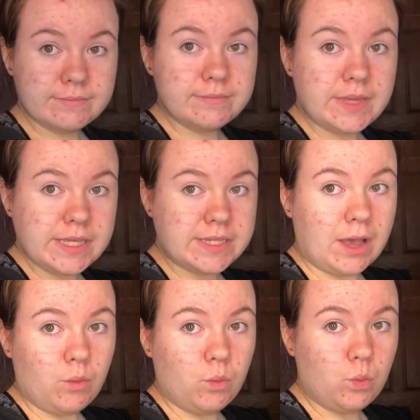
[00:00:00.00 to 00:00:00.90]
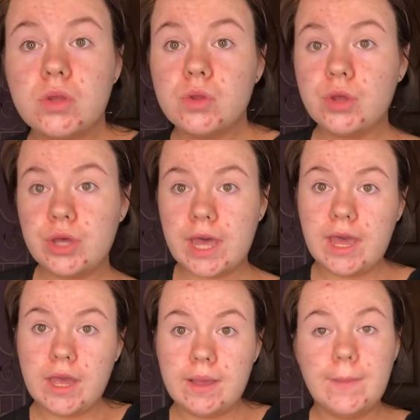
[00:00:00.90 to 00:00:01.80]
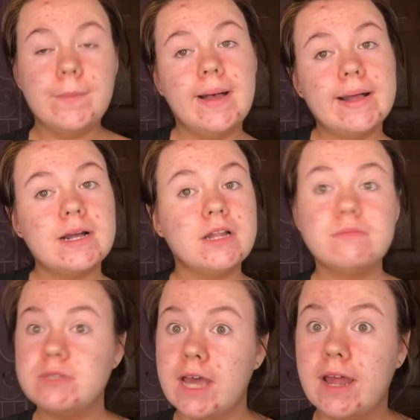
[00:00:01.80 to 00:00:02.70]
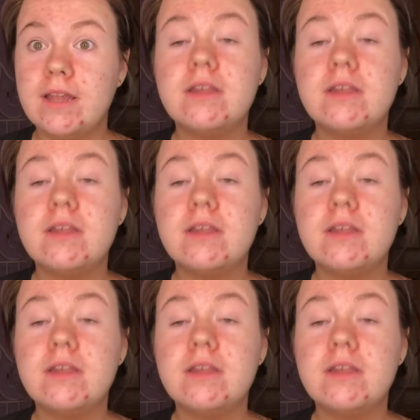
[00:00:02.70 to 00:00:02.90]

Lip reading: Peace out. Okay, I'm back and I'm tanned.